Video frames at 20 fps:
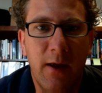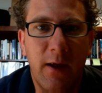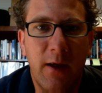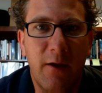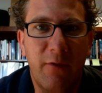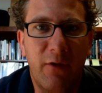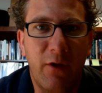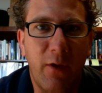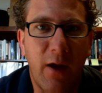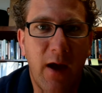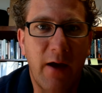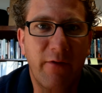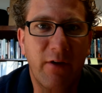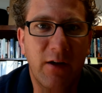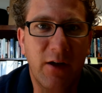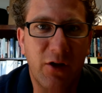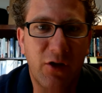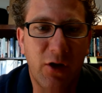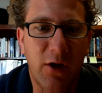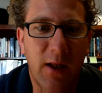If you have
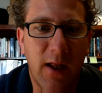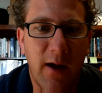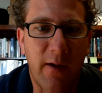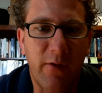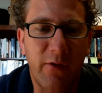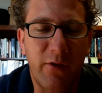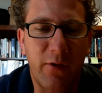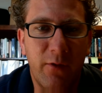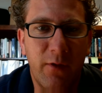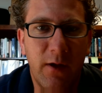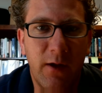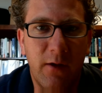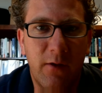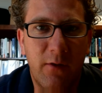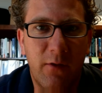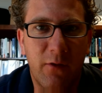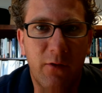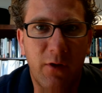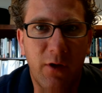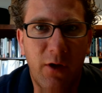additional hours you need
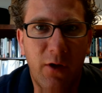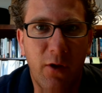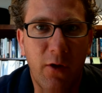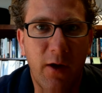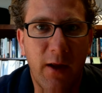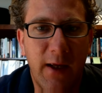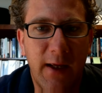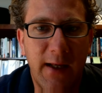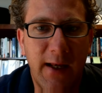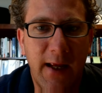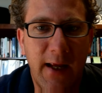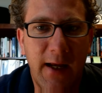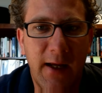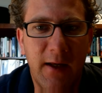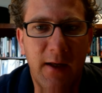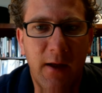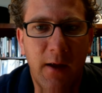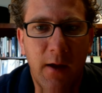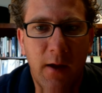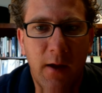to secure to hit
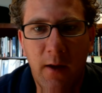8,